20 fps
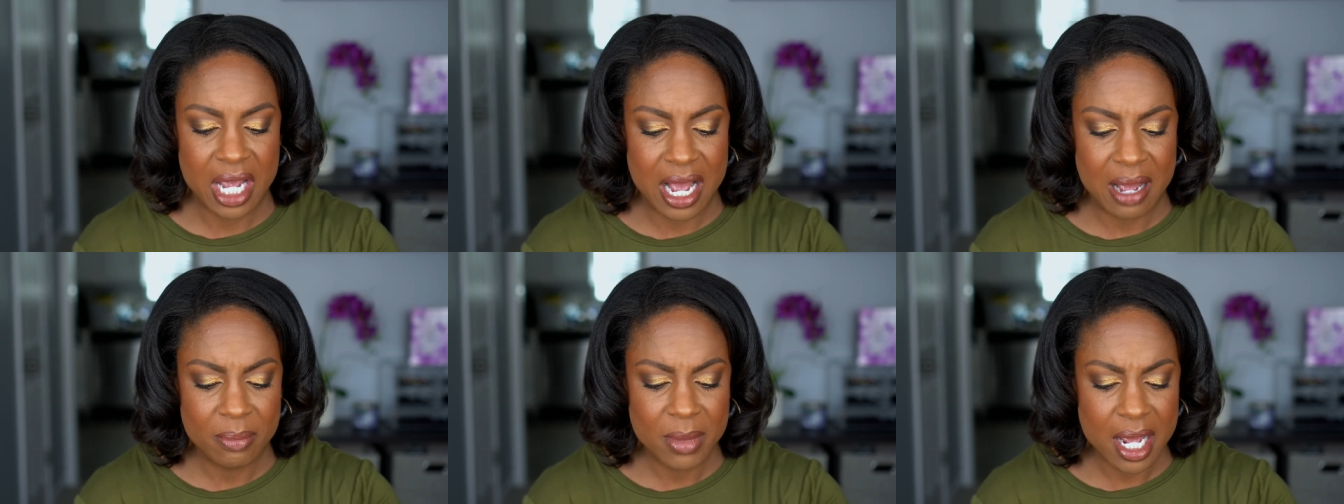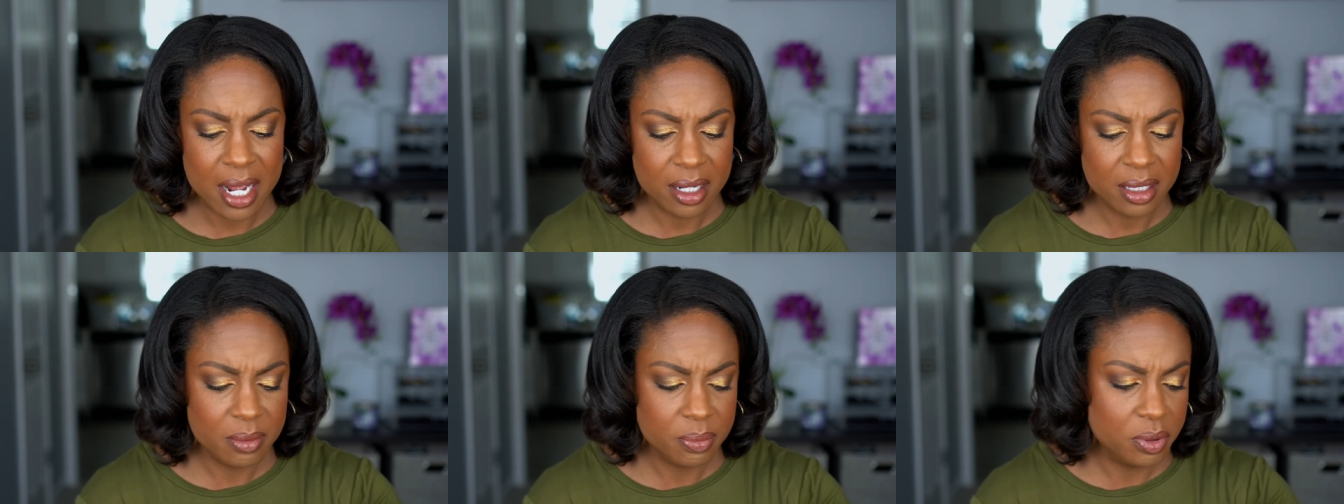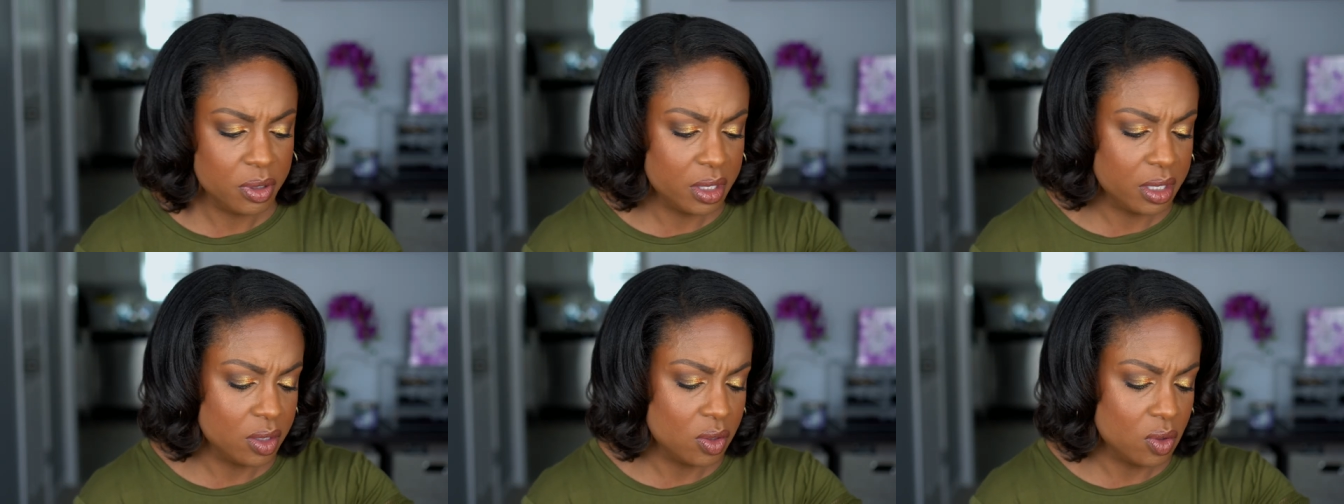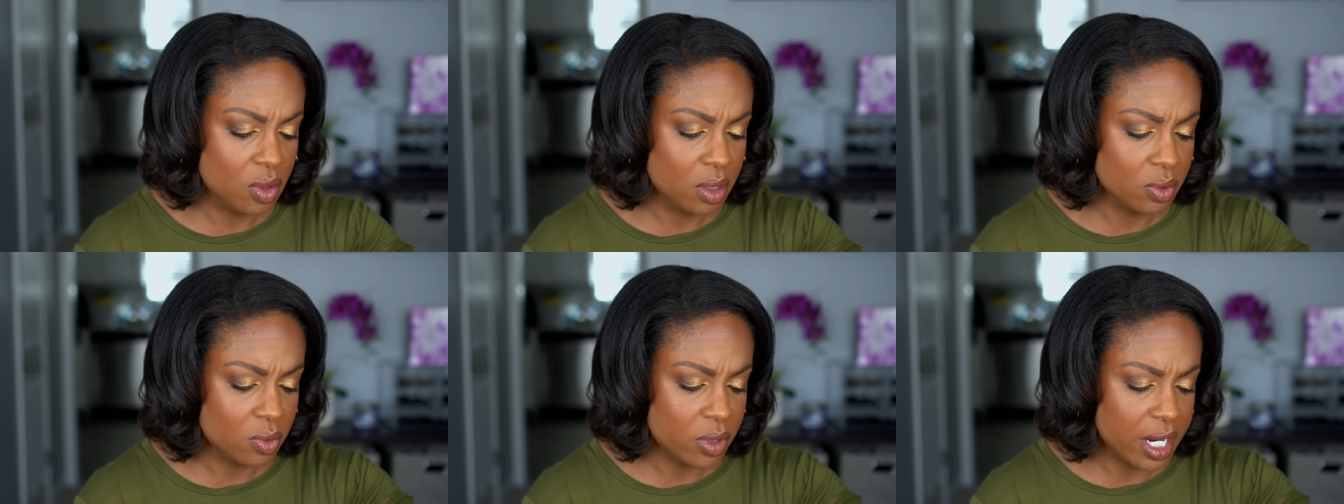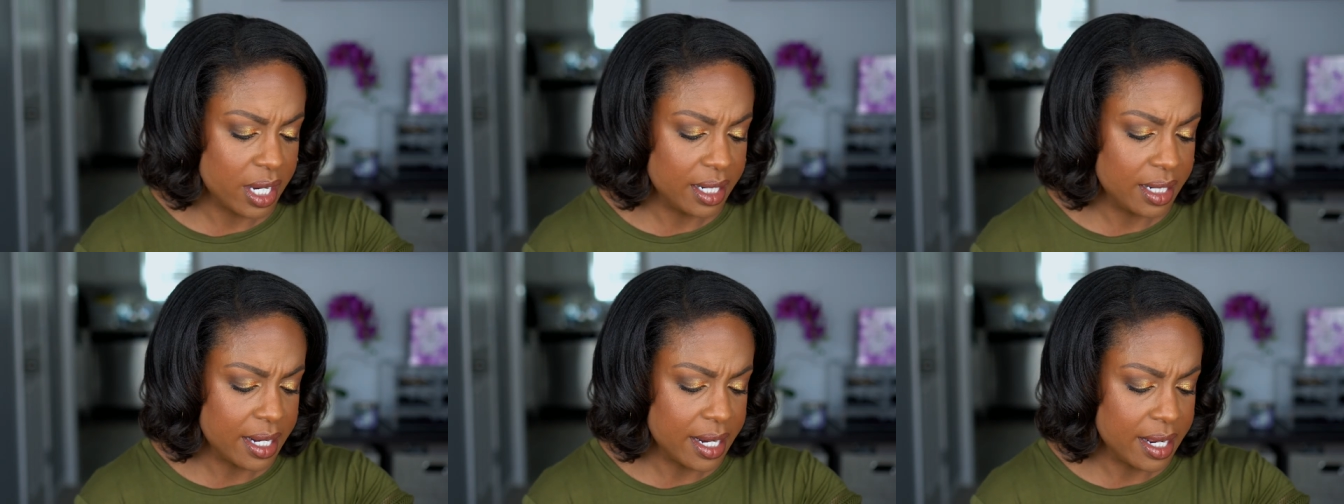I'm not going to put it on
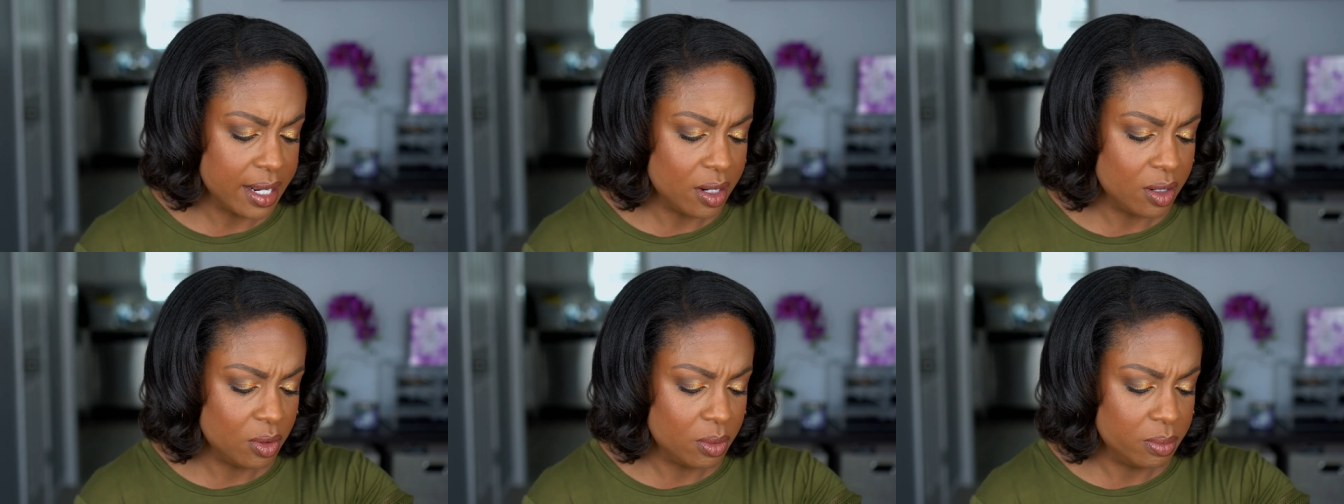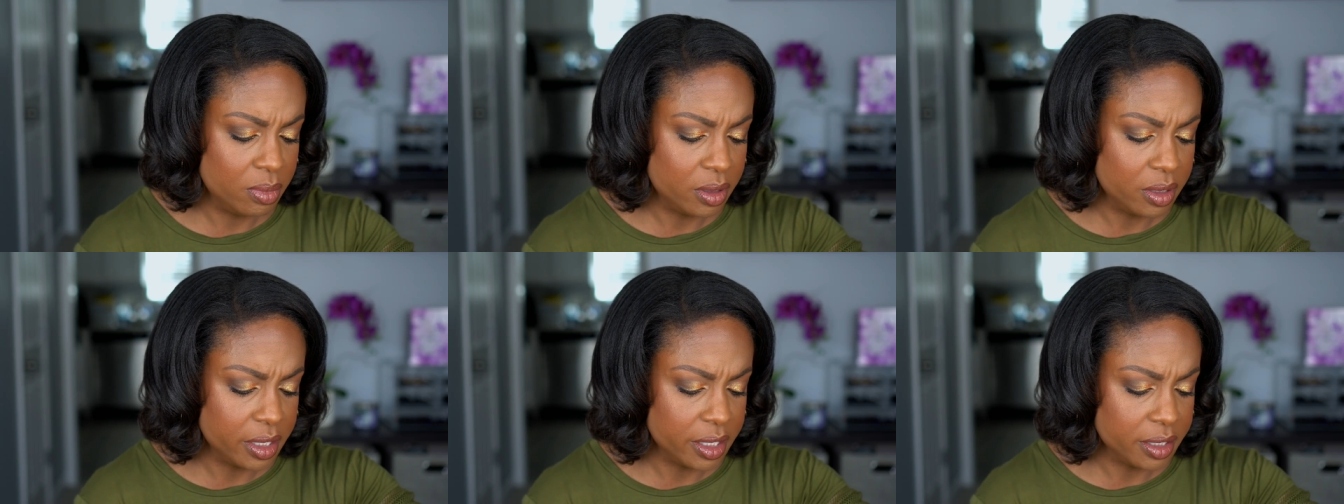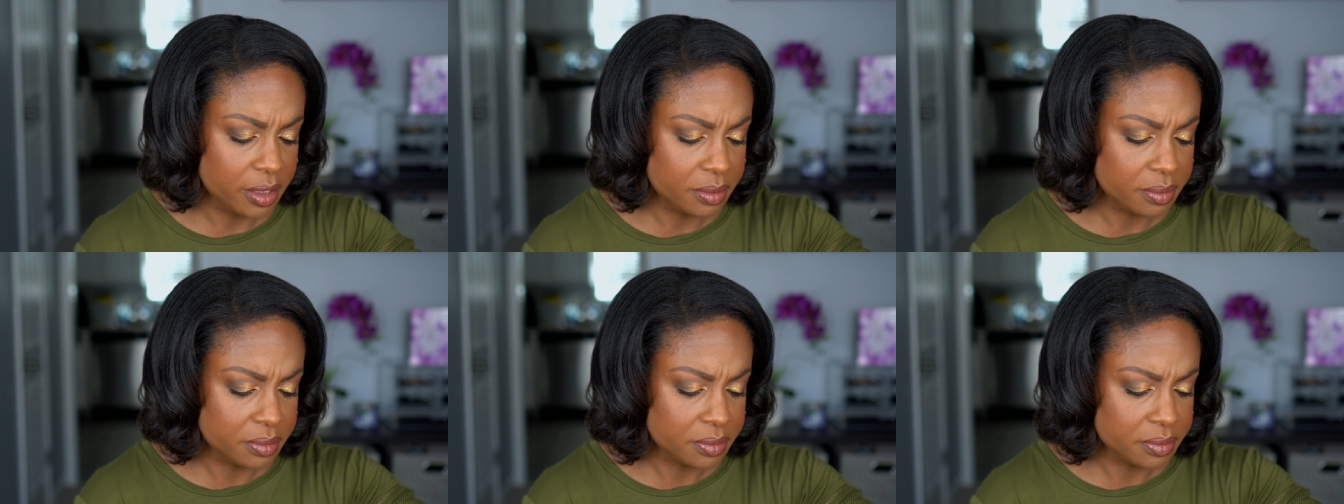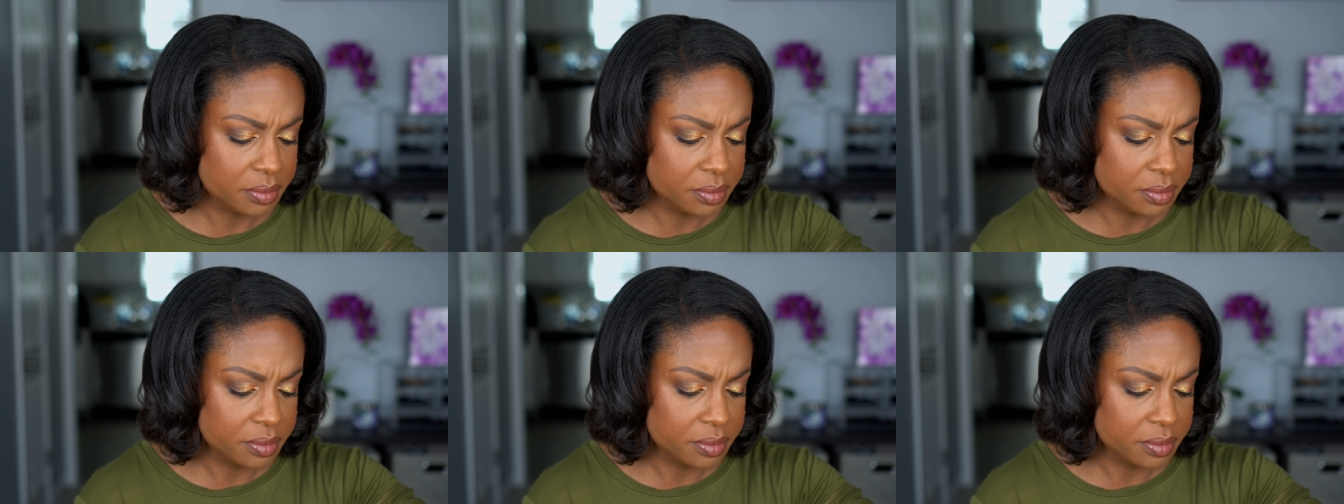right now, but